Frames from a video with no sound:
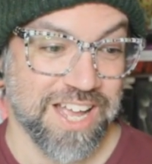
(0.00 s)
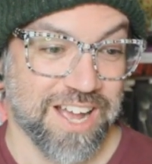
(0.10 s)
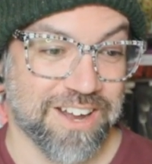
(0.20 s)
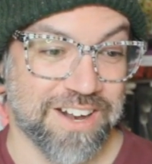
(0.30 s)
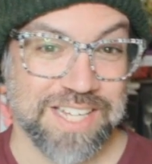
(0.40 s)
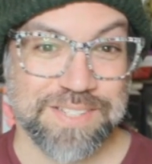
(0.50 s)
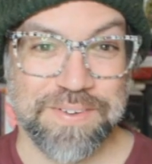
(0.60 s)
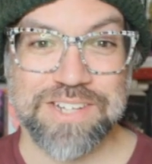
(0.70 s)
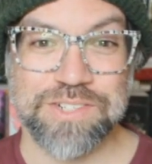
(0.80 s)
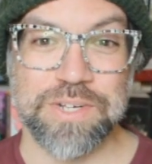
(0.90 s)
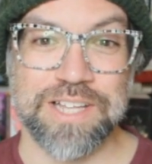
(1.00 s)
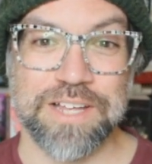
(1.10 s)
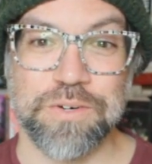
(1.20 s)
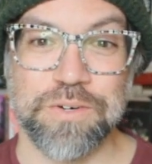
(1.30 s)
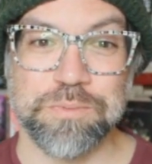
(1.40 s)
On our next page, we
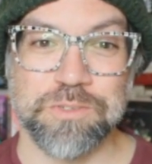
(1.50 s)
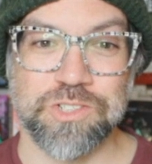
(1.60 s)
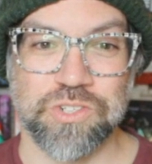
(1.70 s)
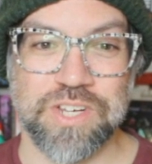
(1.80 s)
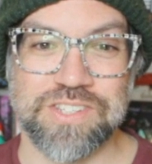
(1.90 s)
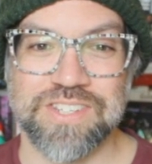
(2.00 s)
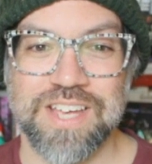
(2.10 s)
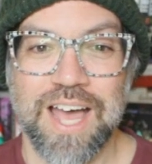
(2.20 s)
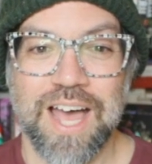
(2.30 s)
love Christmas treats.